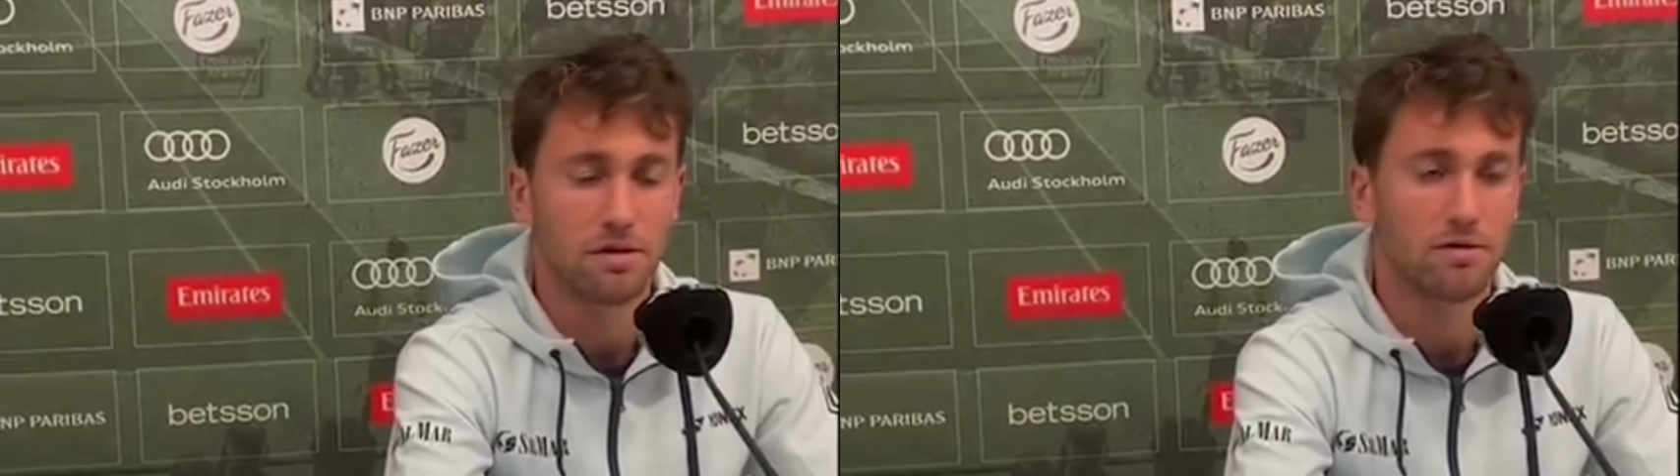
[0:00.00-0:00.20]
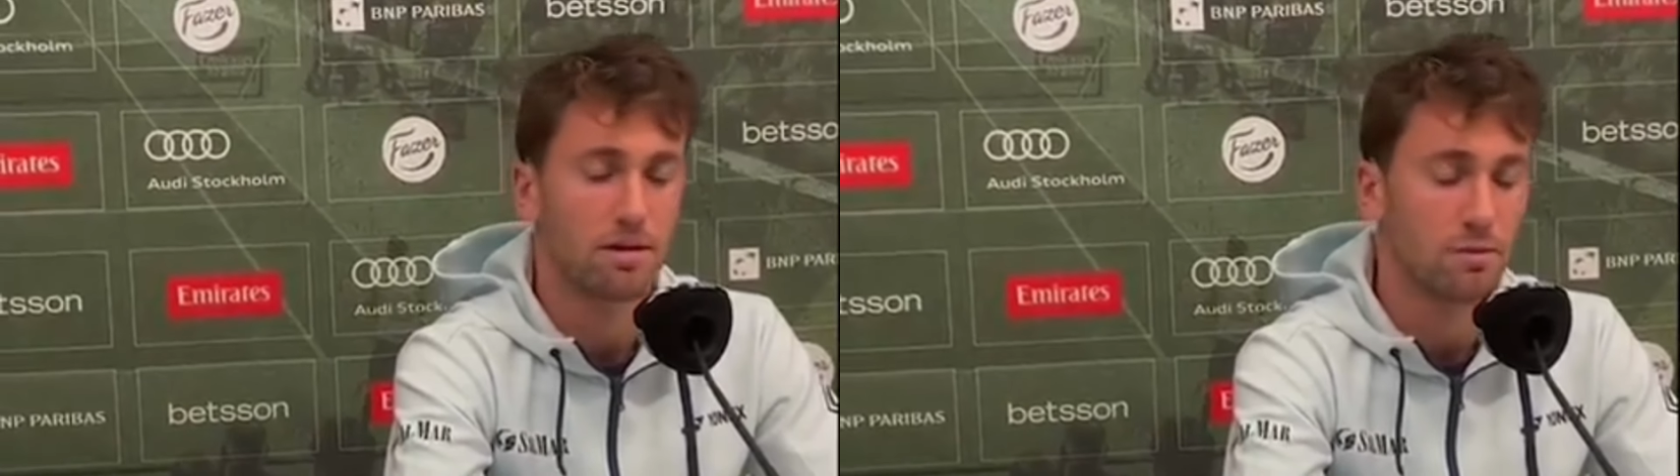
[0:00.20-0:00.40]

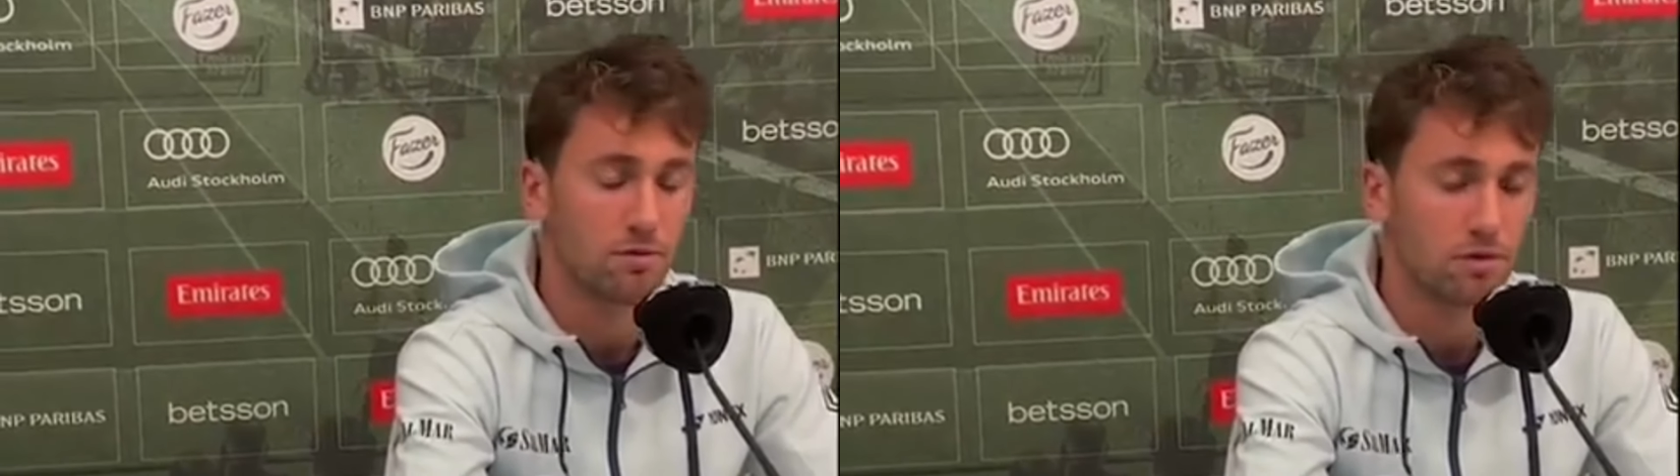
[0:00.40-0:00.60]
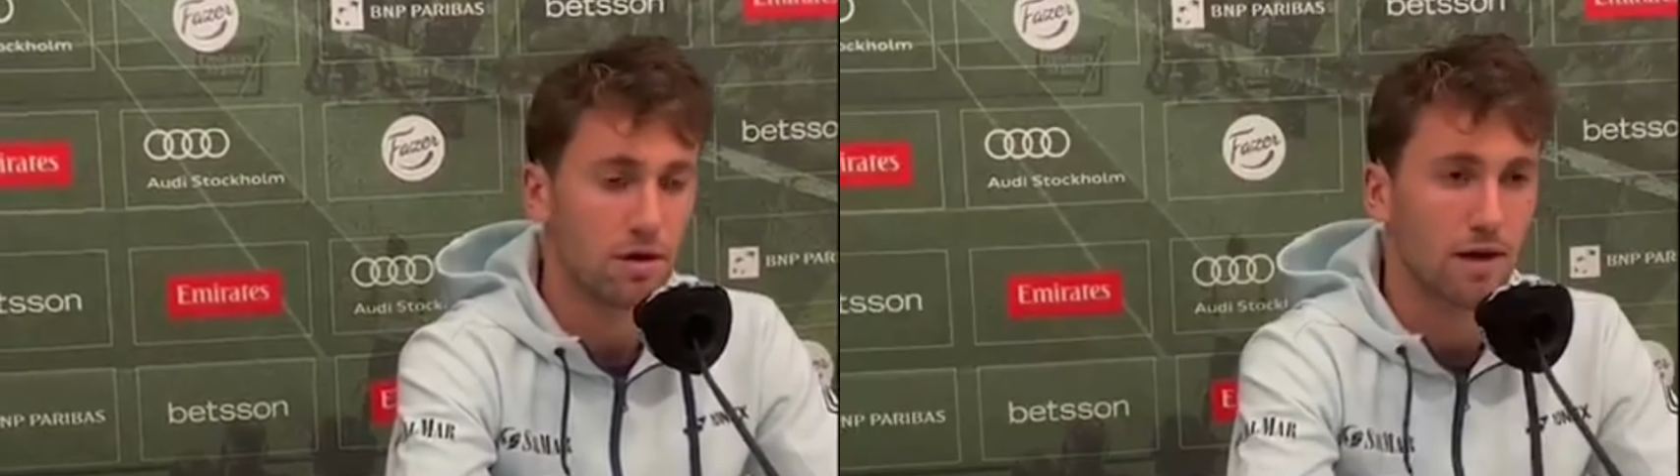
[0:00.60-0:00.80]
if I'm not
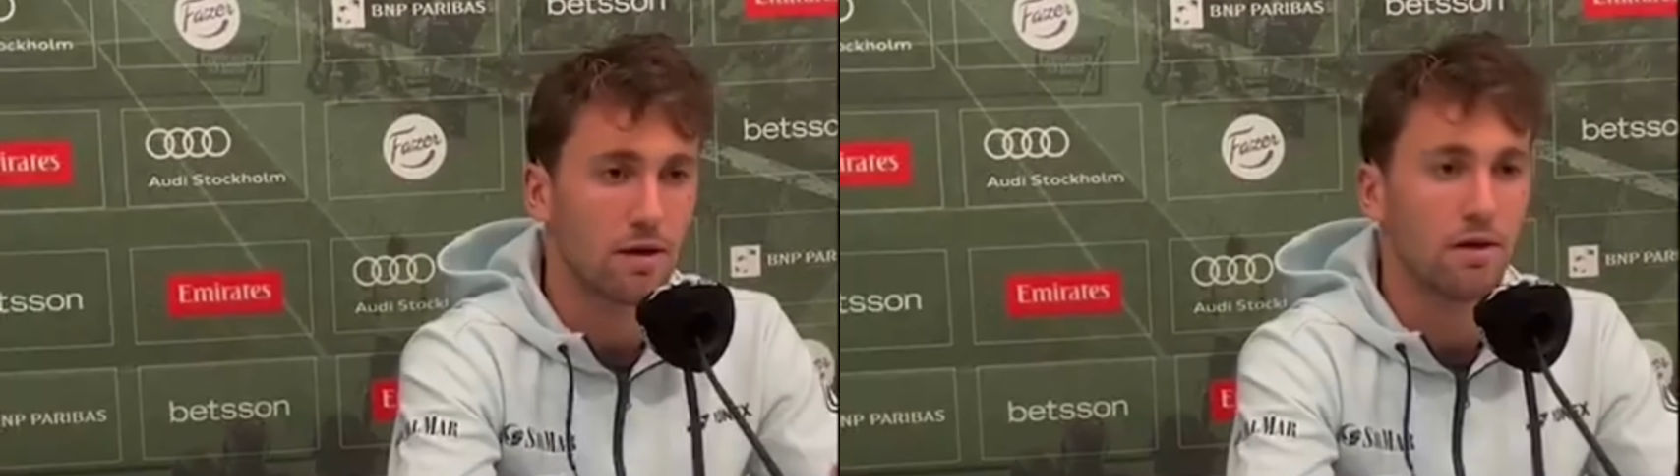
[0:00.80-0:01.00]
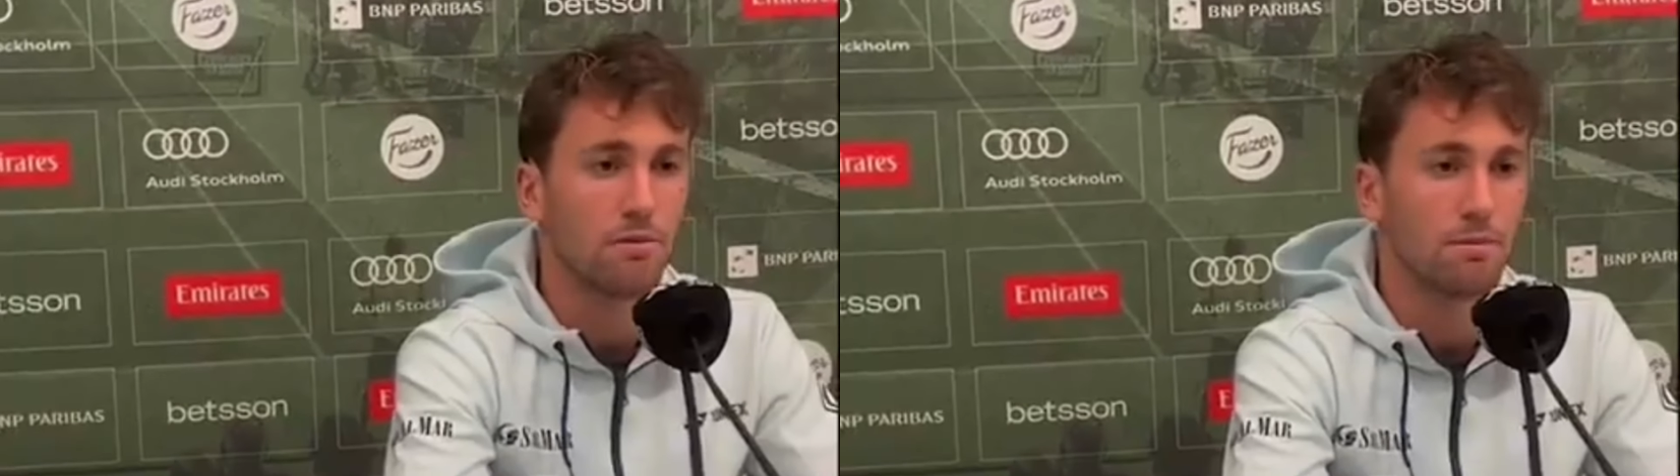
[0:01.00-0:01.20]
wrong,
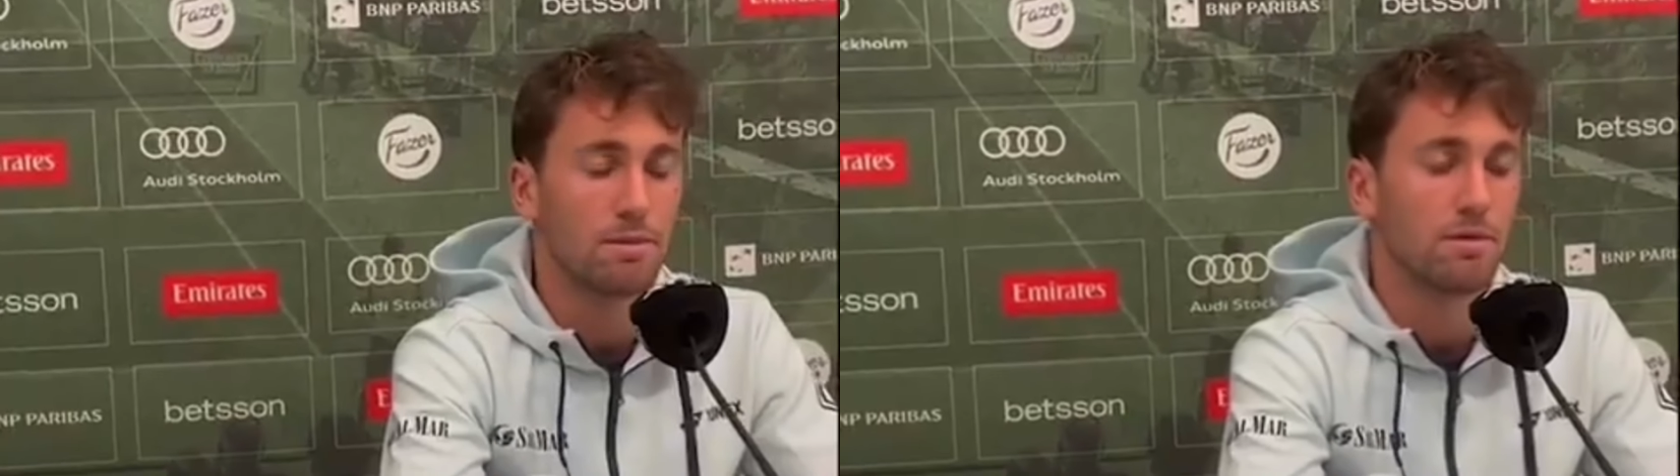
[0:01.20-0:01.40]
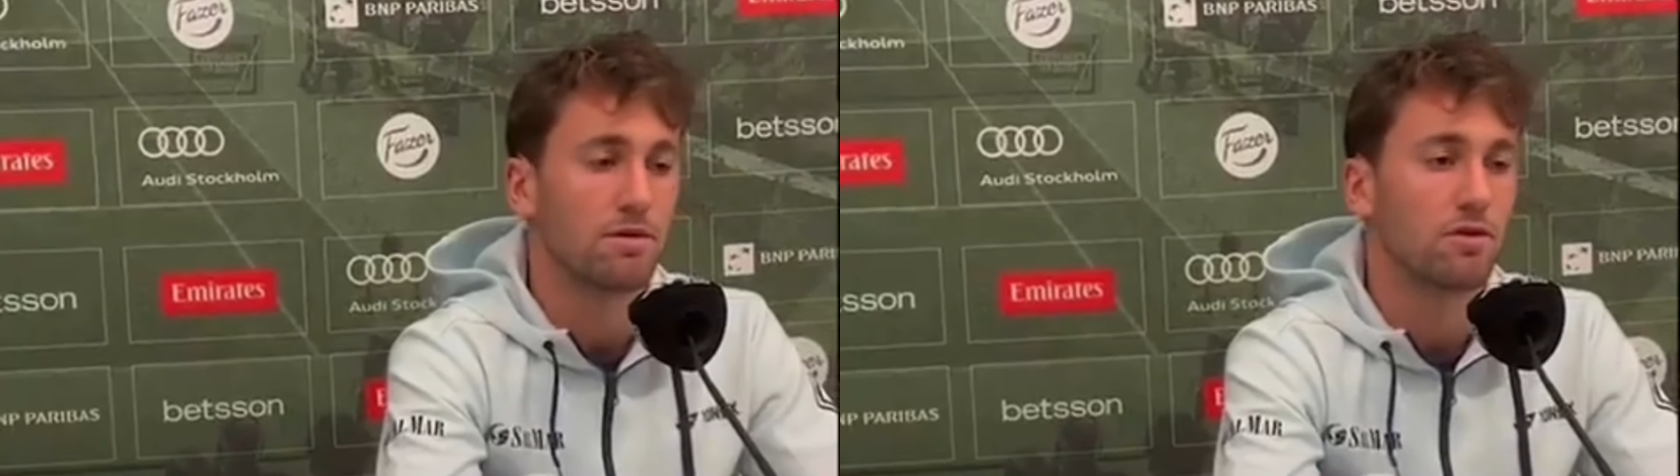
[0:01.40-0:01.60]
maybe
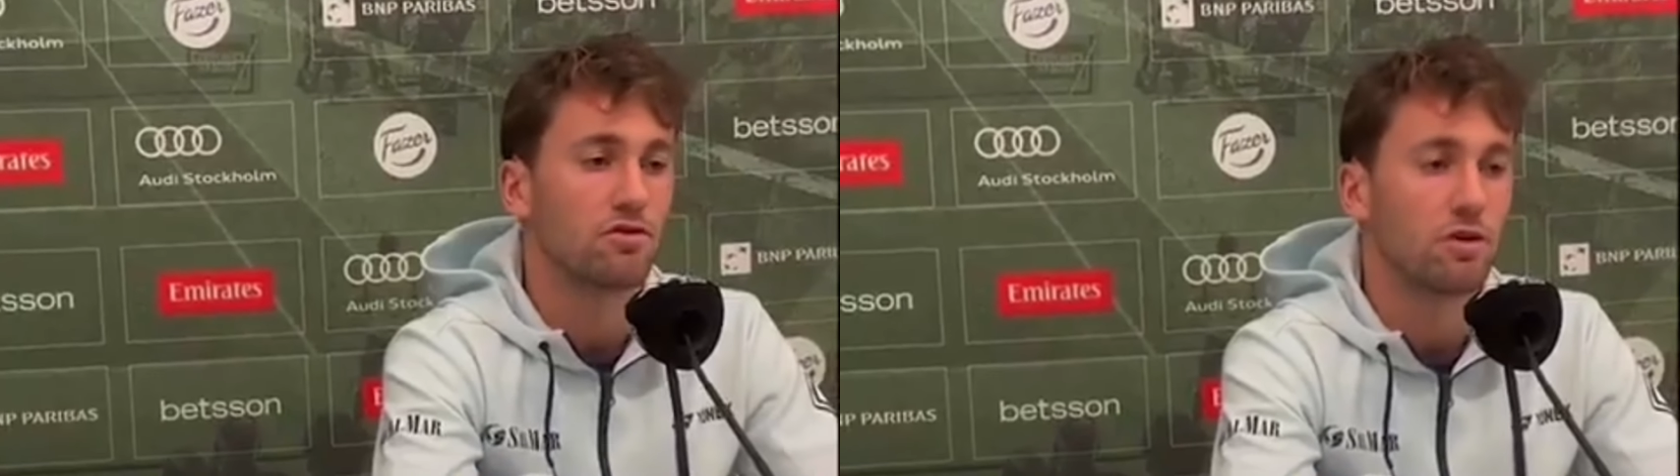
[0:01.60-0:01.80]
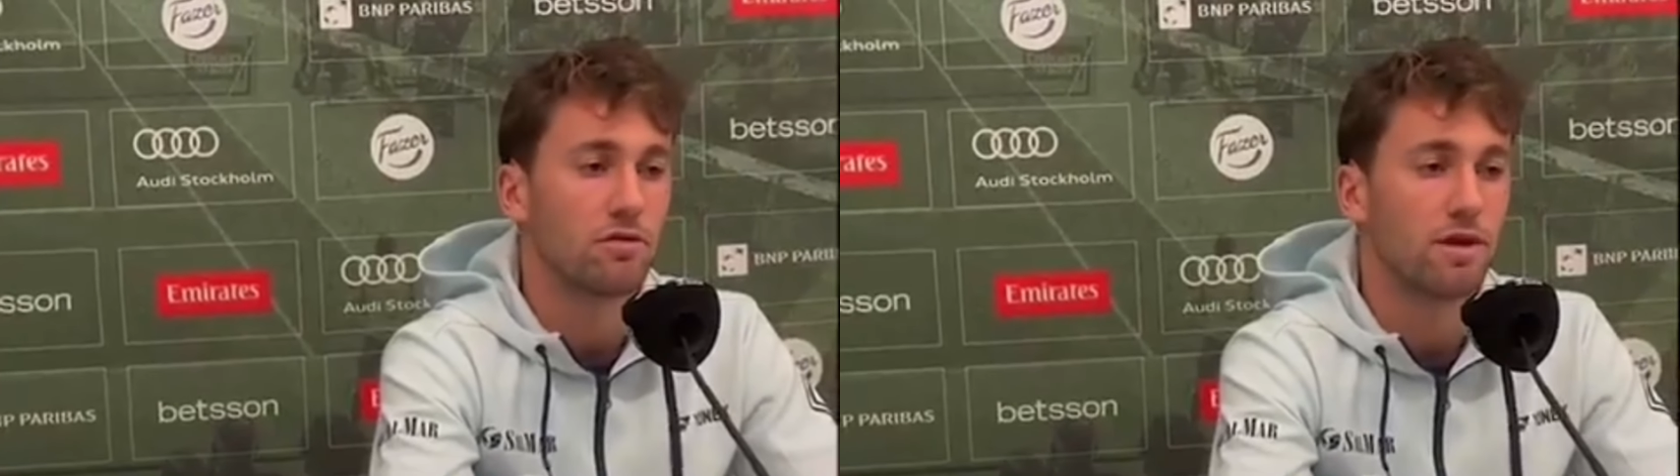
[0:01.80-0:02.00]
not
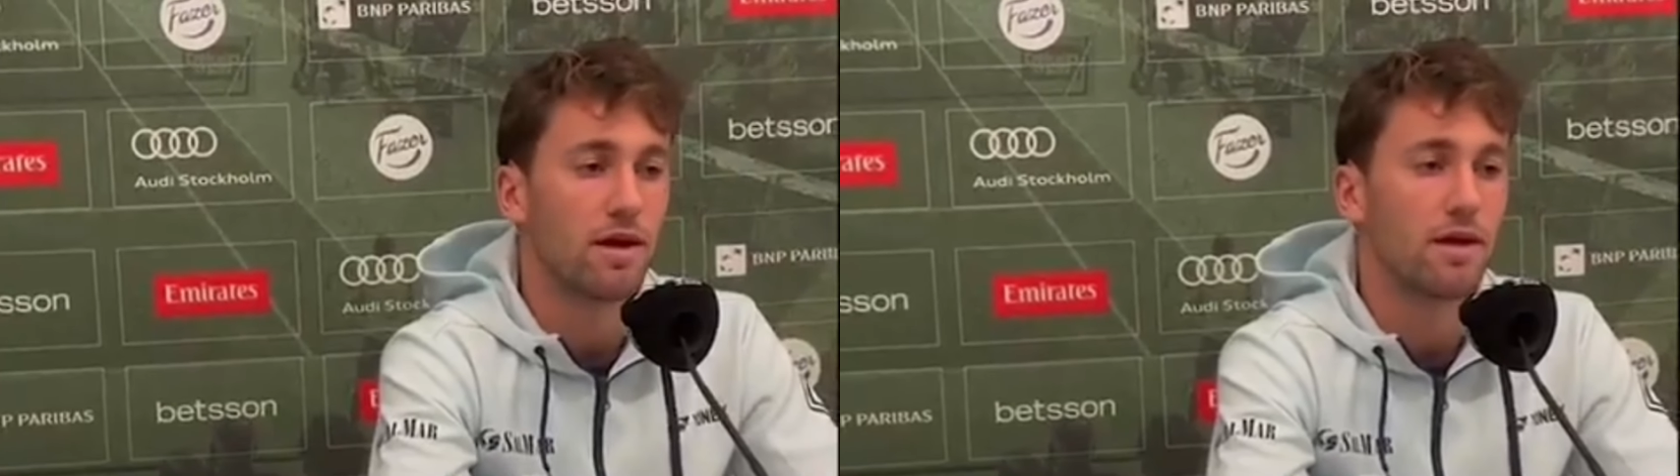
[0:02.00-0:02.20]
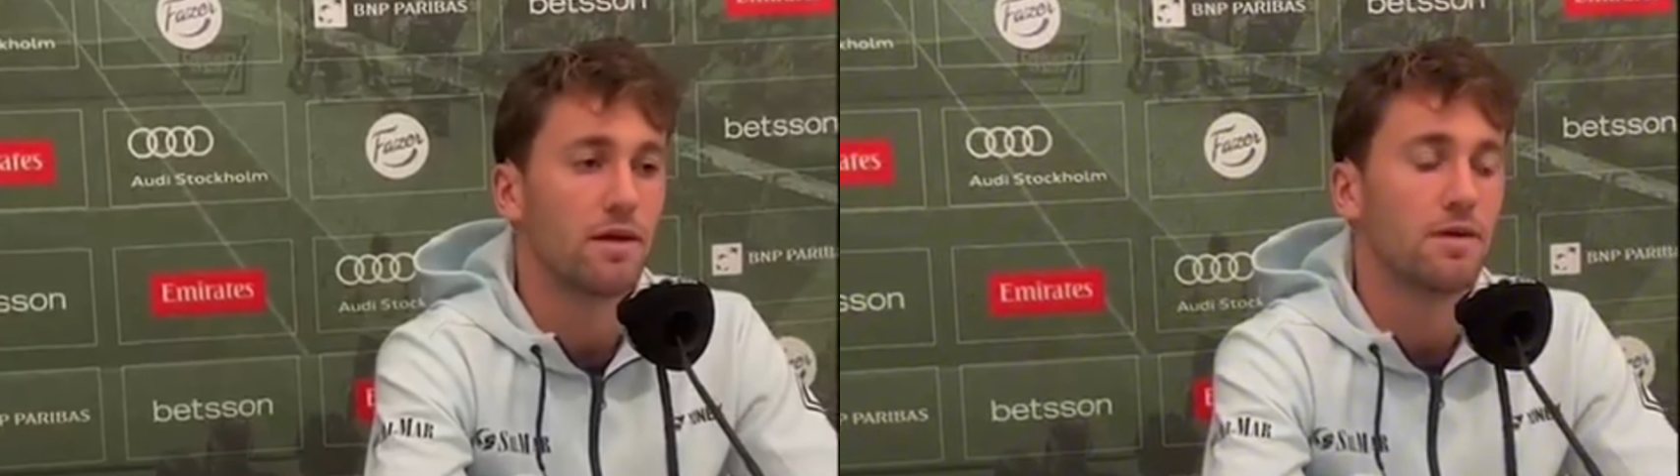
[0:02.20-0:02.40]
sure if
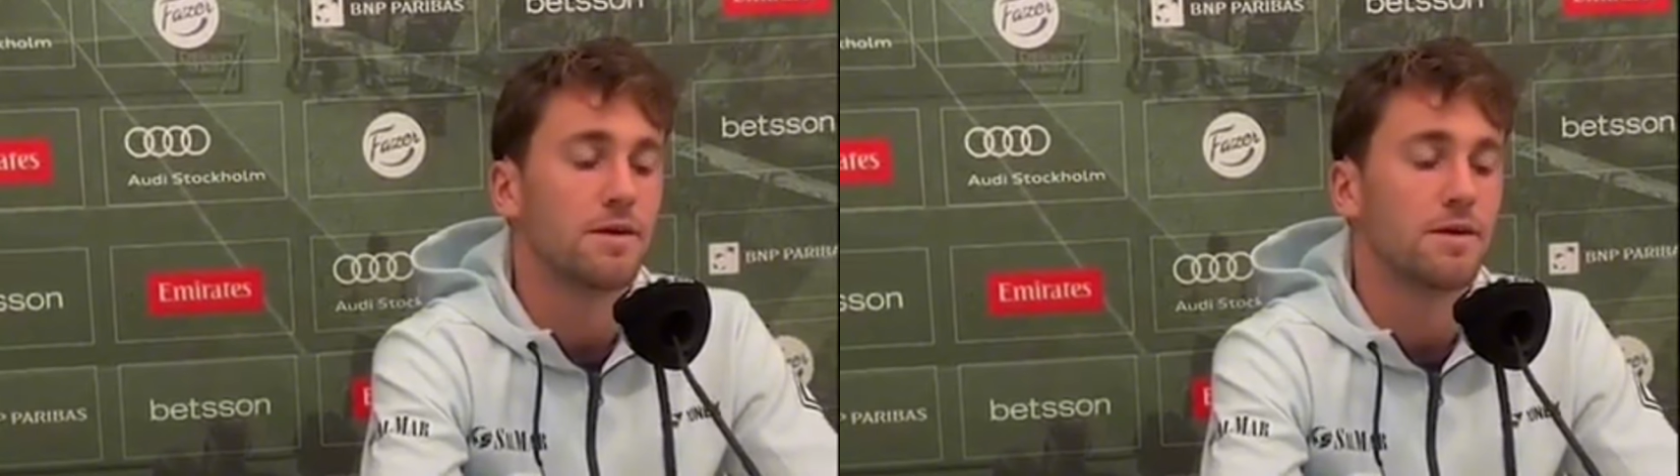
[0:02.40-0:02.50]
I